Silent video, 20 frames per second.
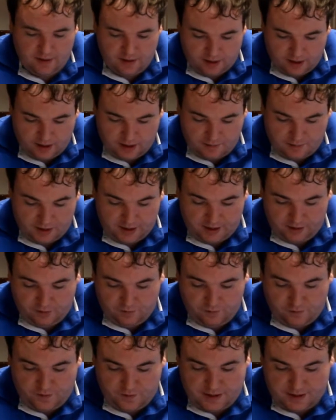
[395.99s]
But you could
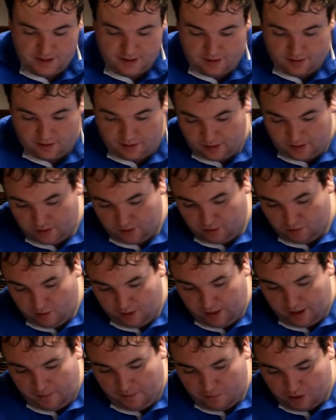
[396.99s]
fit quite a
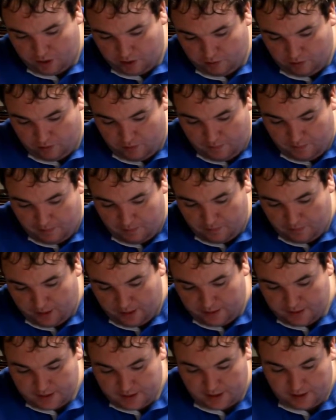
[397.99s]
number of crew
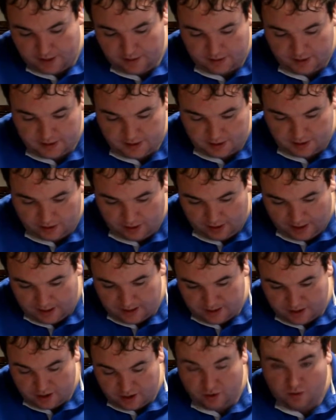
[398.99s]
members here, because you could
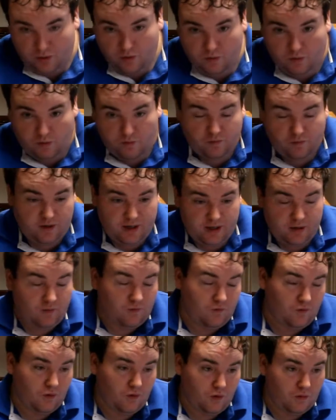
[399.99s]
add 2 or 3 or
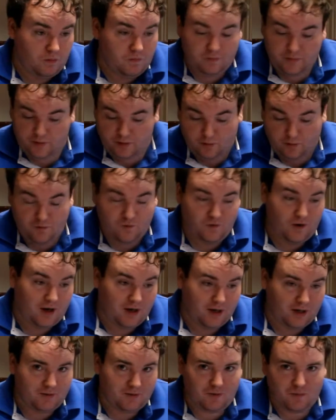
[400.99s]
4 or
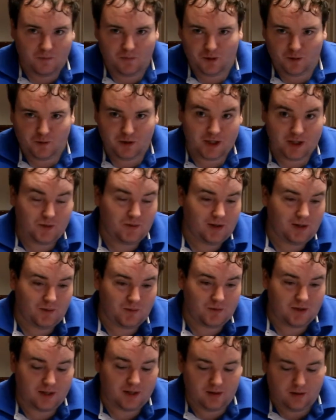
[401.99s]
5. We could do a
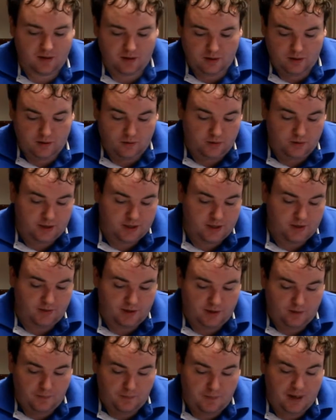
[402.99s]

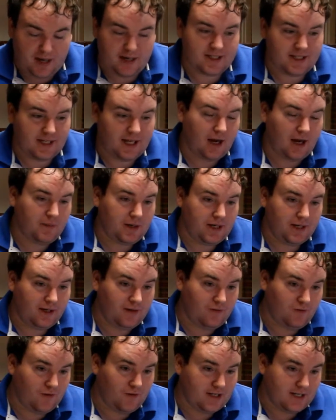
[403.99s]
little bet, see how many you could
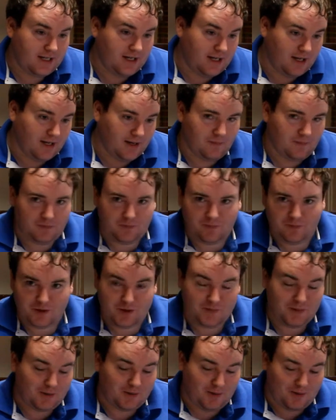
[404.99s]
fit in here, which
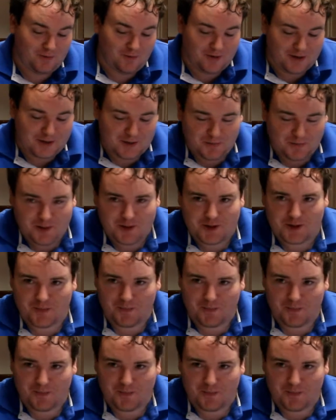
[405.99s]
would be quite fun to watch.